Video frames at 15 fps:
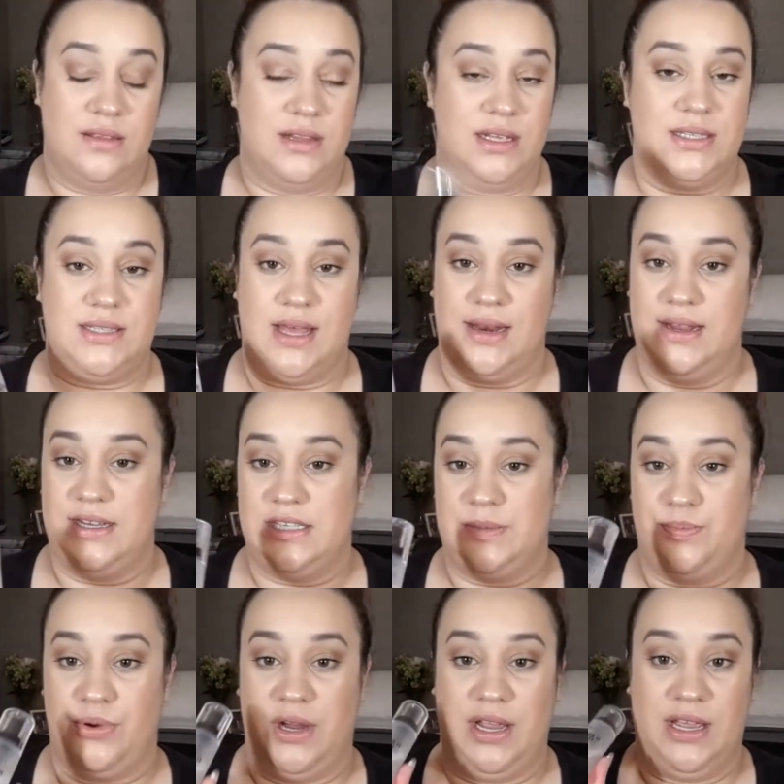This setting
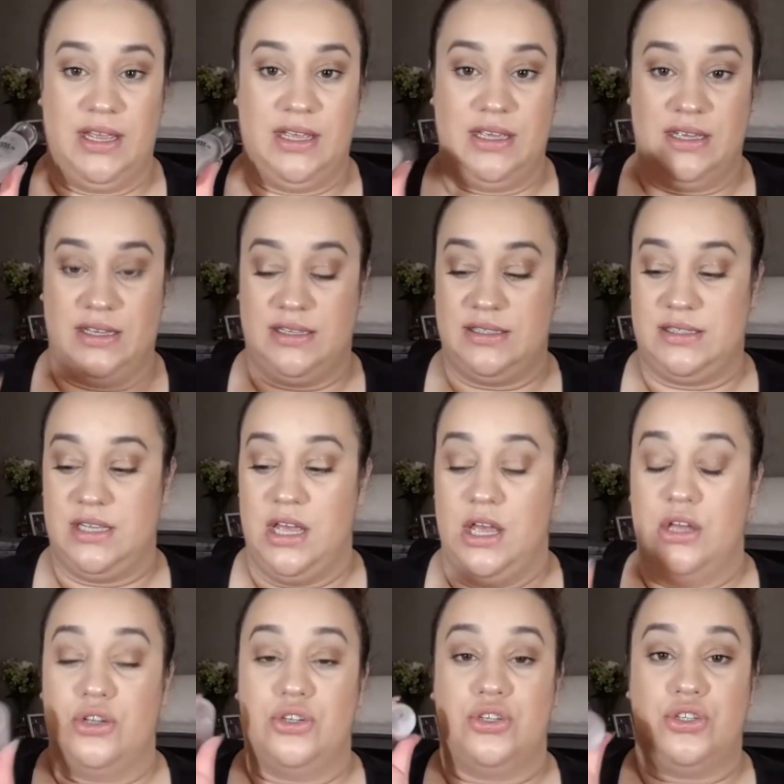spray is
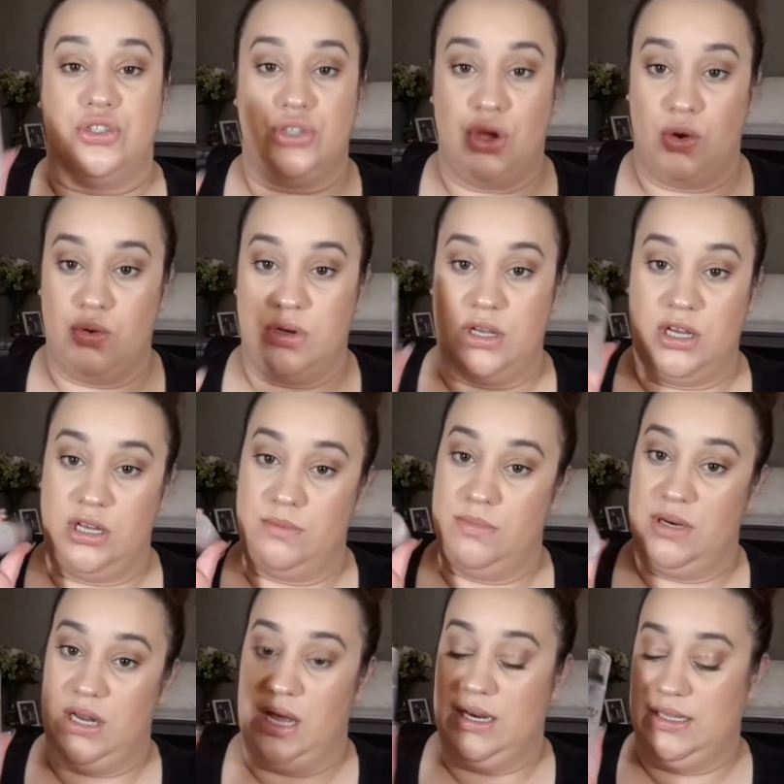so good.
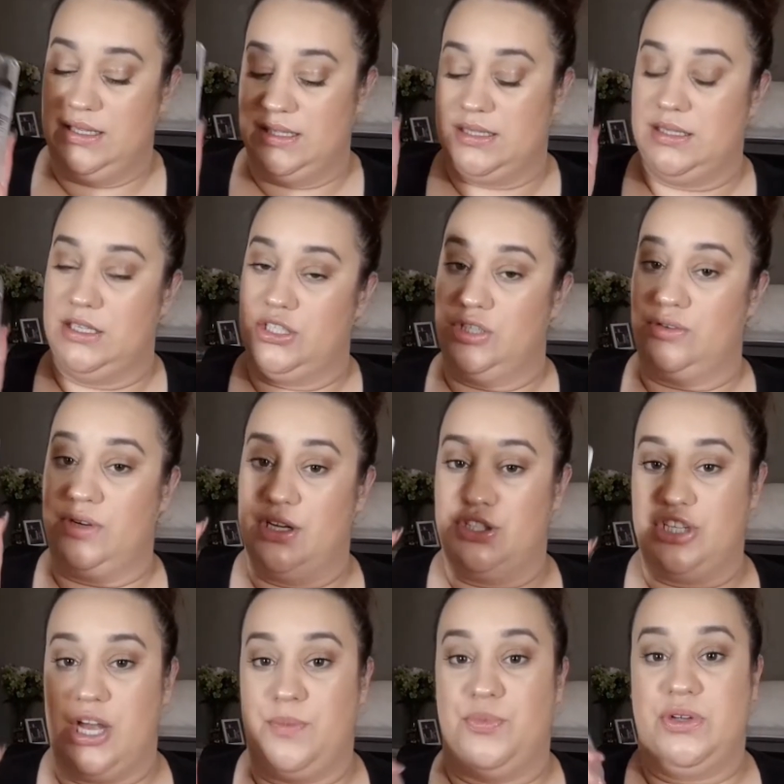Milani did such a great
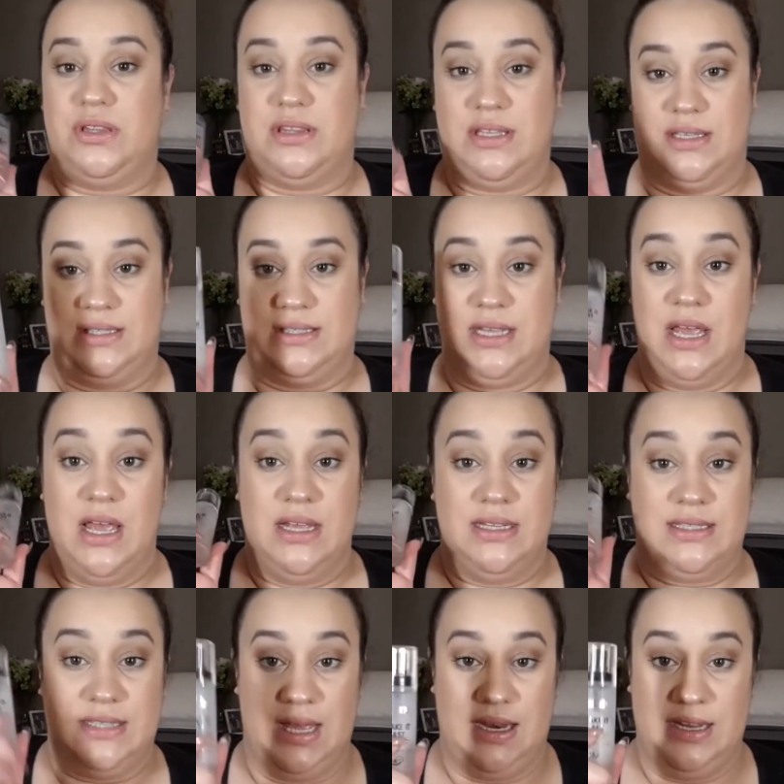job with this
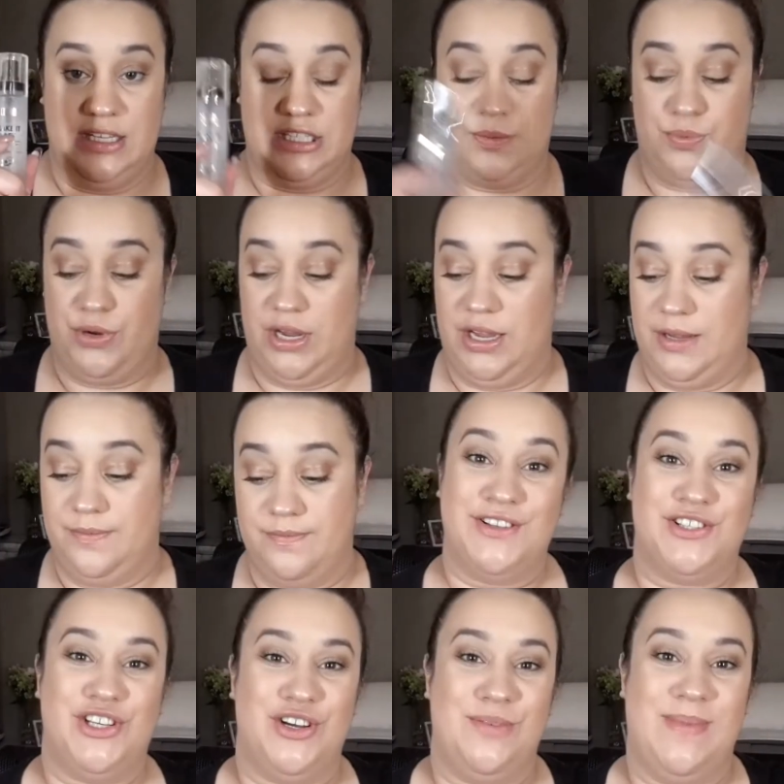setting spray.
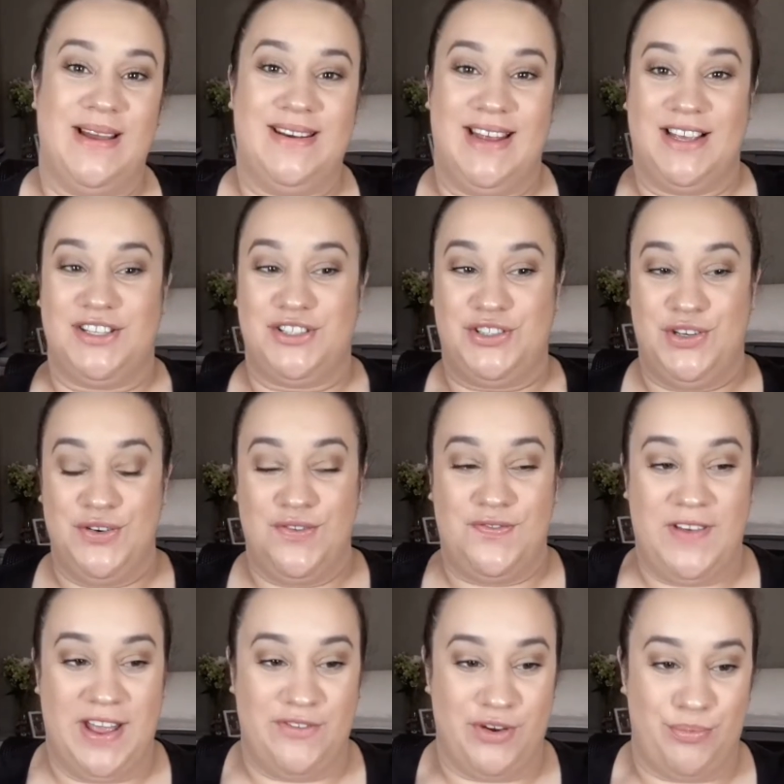So my next two
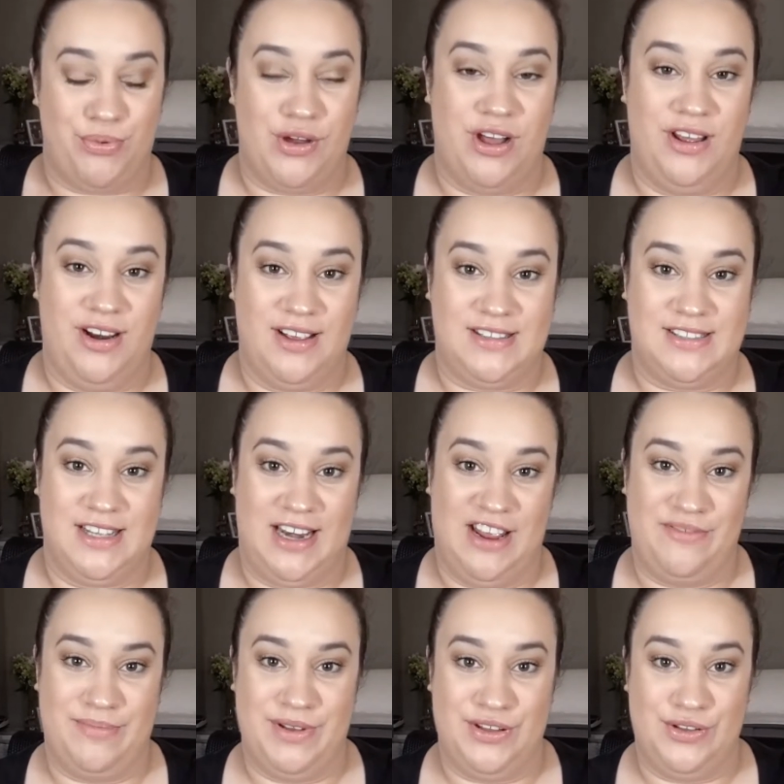favorite products that
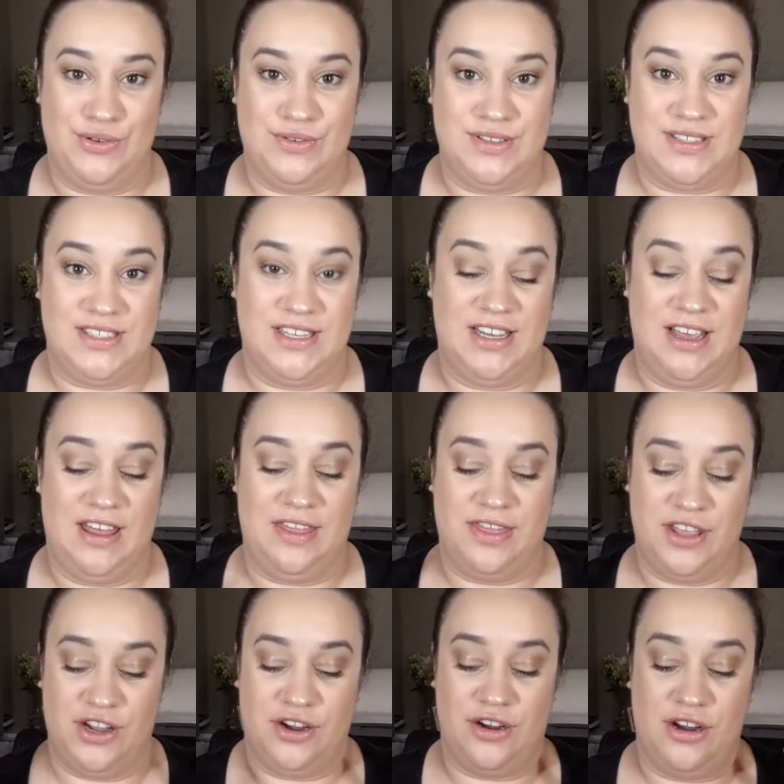I've been using,
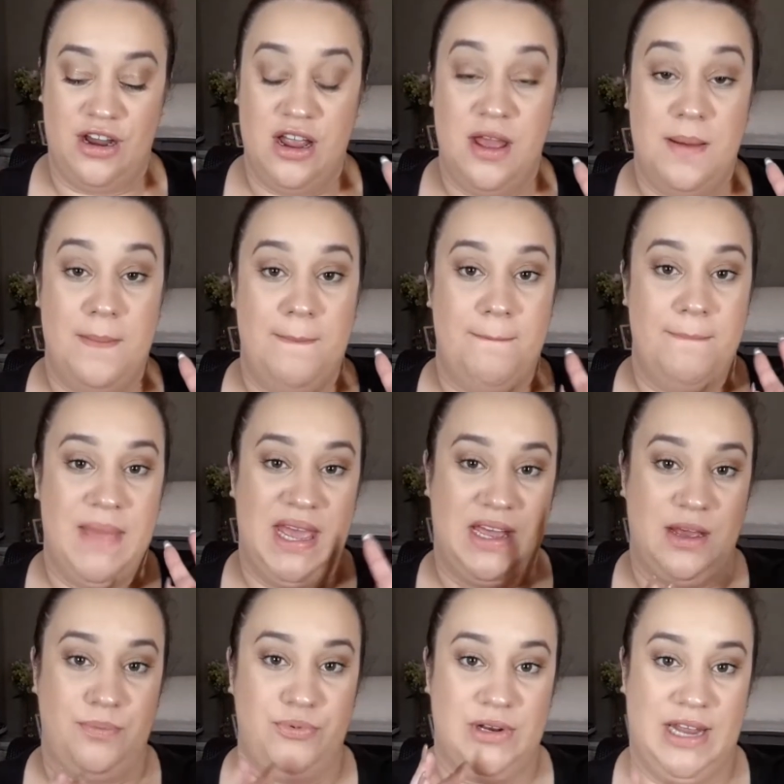they're
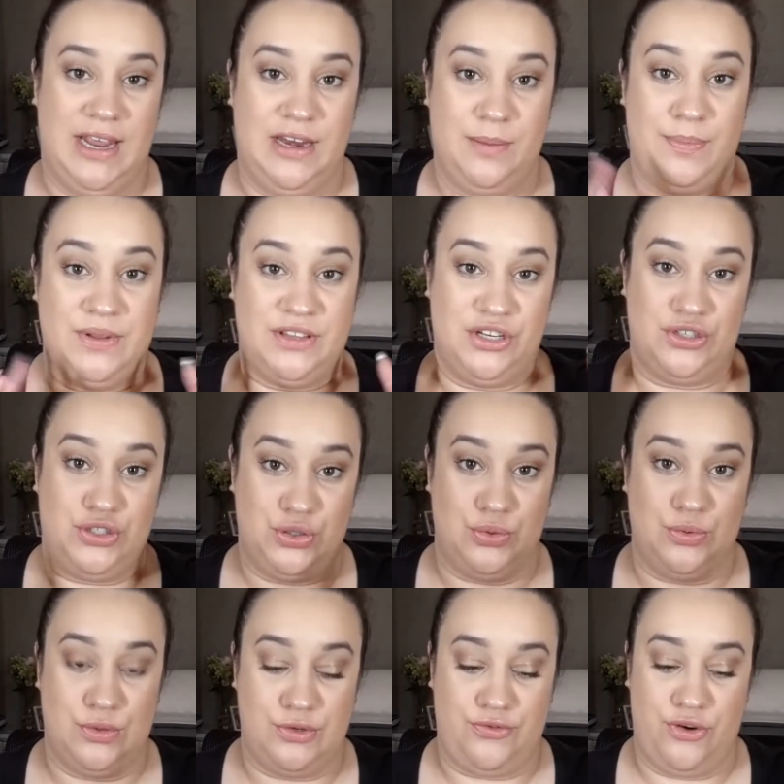makeup related, but they're
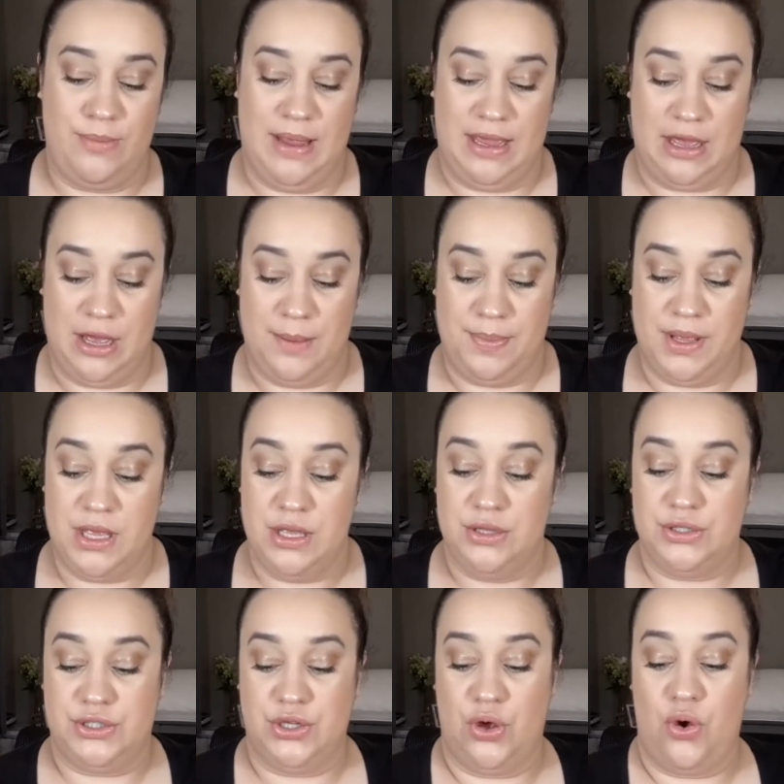tools for makeup.
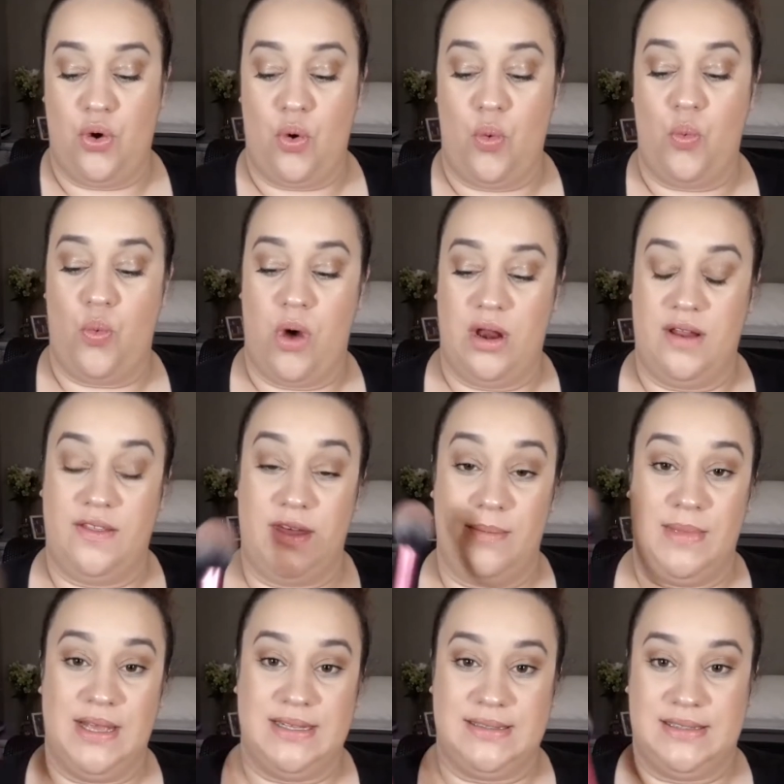So one of
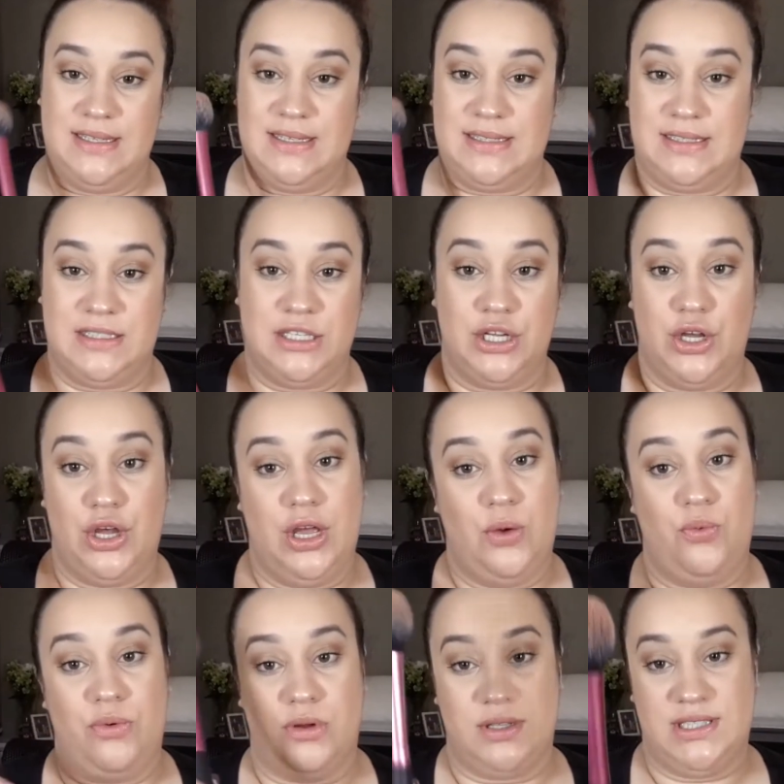them is this
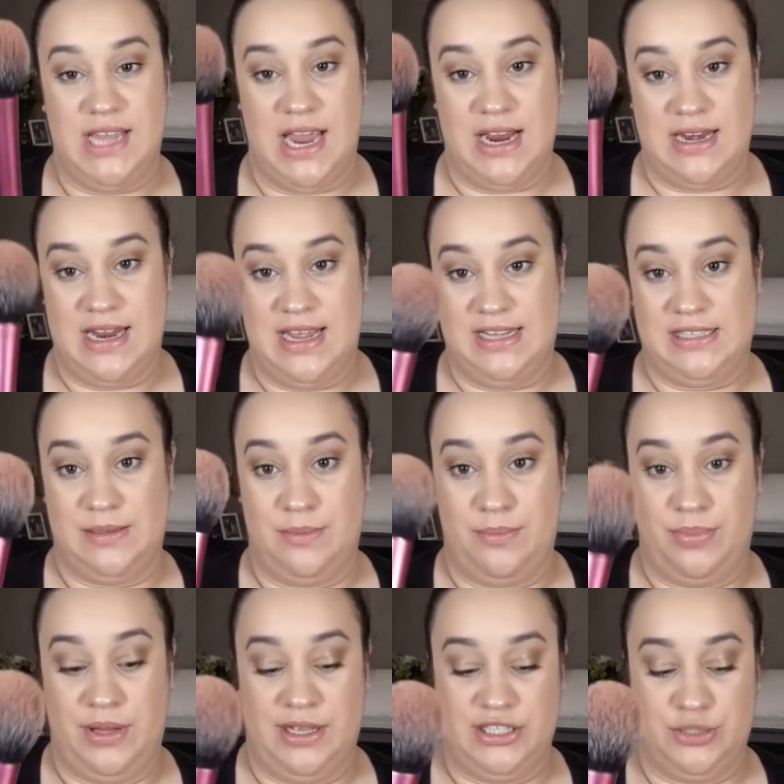Real Techniques
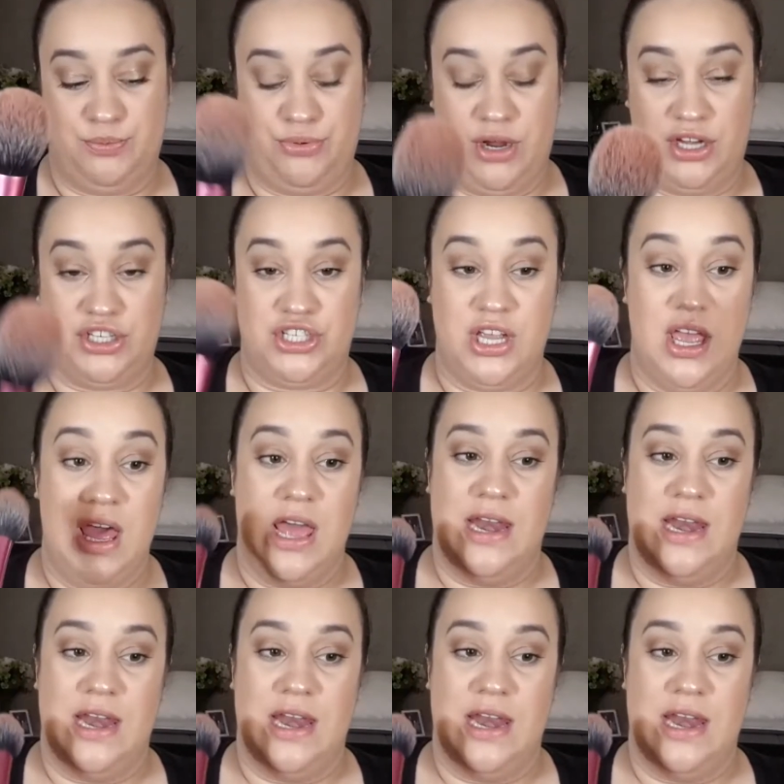blush brush.